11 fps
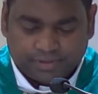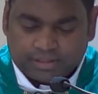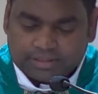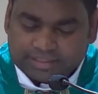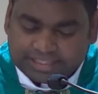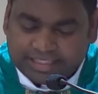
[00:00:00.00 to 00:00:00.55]

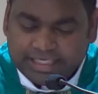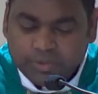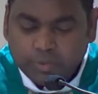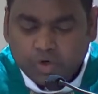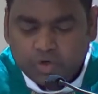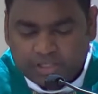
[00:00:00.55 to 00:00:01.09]
The key
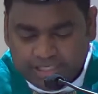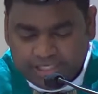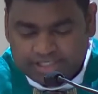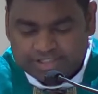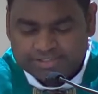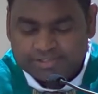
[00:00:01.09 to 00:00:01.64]
word
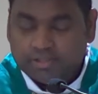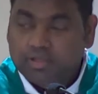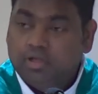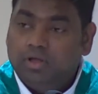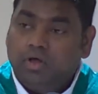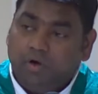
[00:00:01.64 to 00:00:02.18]
is
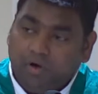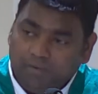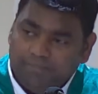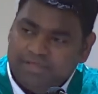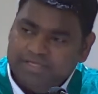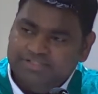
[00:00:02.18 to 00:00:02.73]

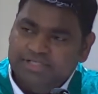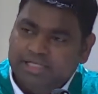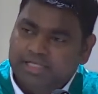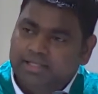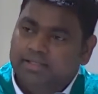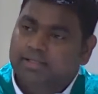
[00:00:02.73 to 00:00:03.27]

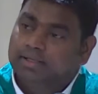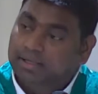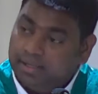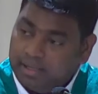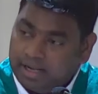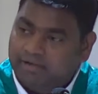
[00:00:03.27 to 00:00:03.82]
obviously
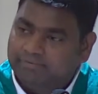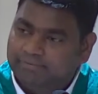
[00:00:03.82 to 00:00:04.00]
love.